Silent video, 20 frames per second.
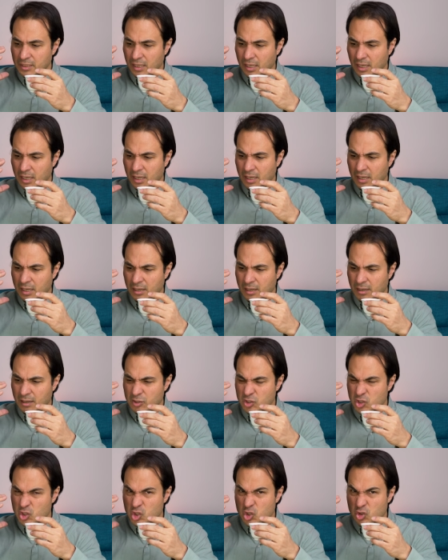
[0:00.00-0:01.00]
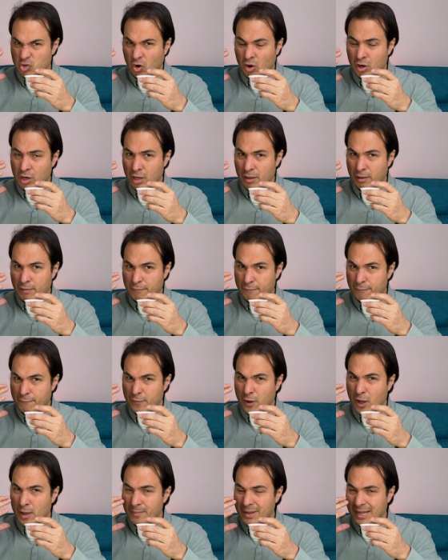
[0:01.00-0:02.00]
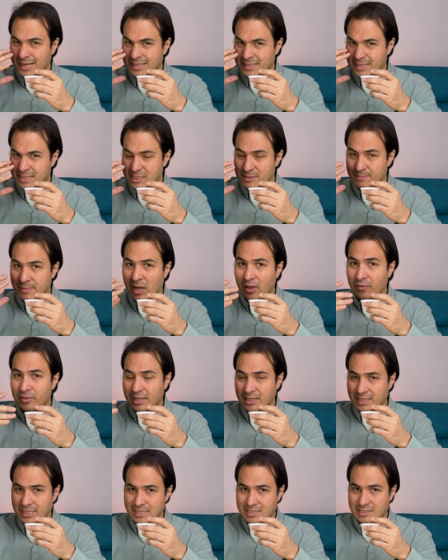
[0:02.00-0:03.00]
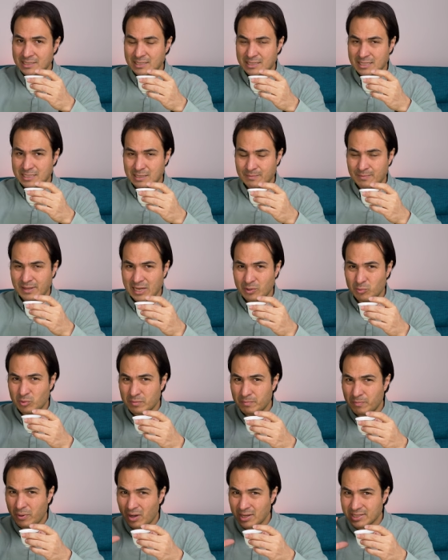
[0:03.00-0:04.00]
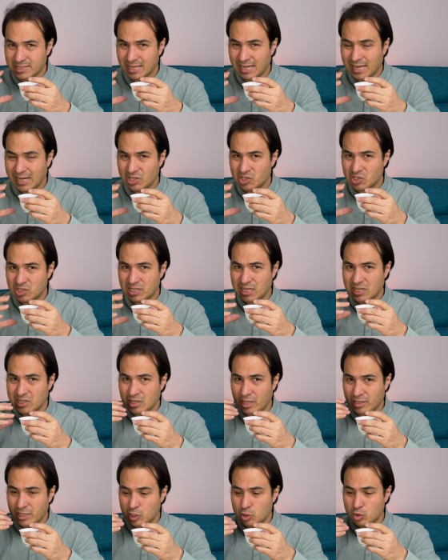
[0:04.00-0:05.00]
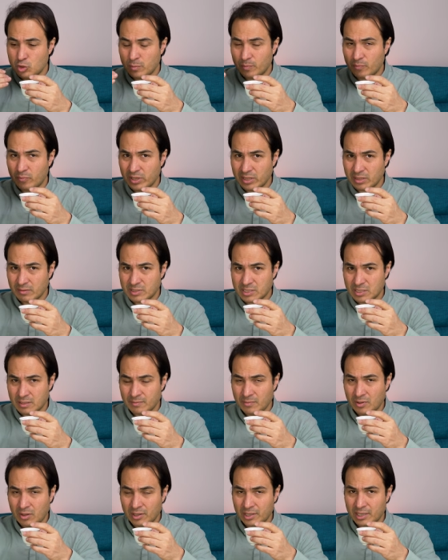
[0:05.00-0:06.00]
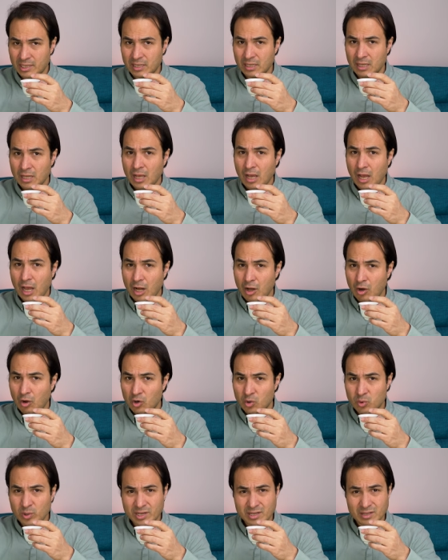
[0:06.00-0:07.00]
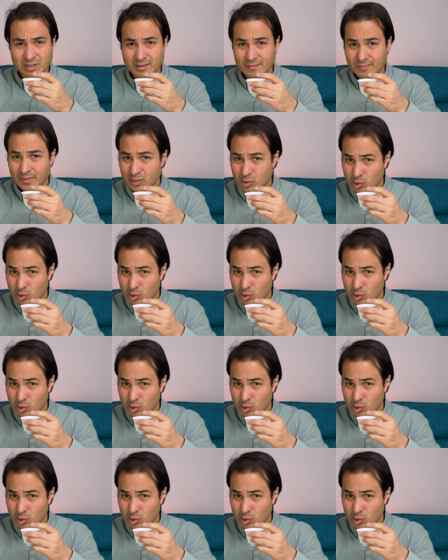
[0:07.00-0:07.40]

uh, stronger ferment smell that needs to dissipate. With basket aged teas, I think you can bring them to the market a lot quicker.